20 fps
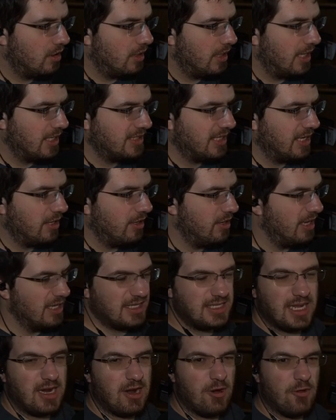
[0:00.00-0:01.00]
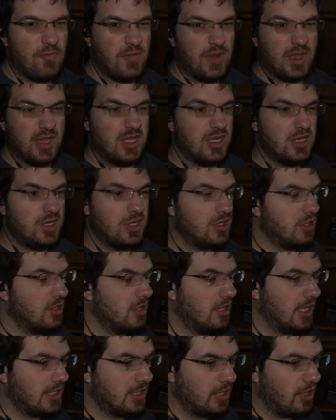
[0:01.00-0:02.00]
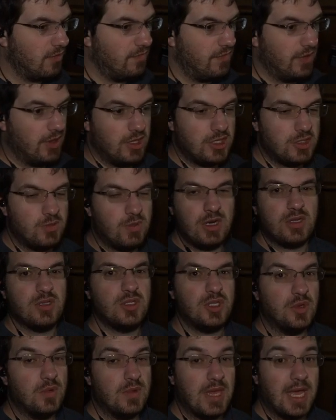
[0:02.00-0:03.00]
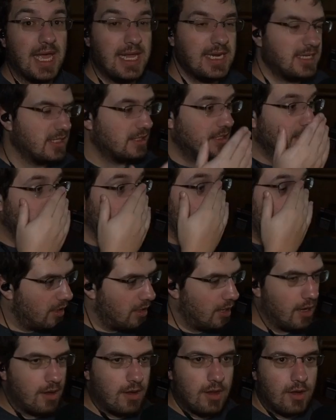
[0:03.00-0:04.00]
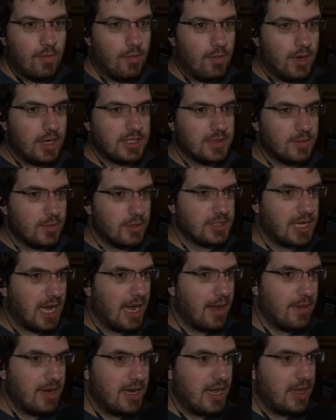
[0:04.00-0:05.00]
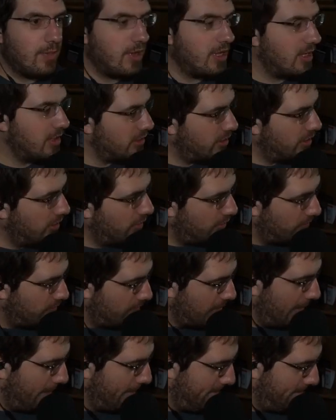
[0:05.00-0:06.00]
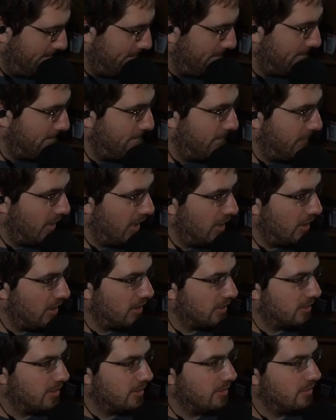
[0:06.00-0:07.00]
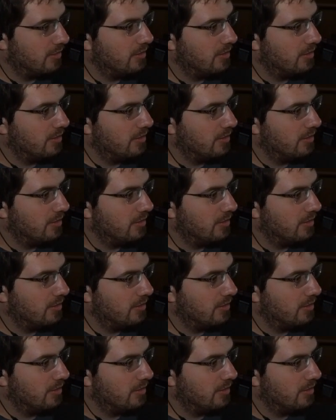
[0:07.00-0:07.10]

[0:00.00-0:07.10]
That's not, that's not our village. That's not our village. We don't do that. What is the most common name we could do? Balls.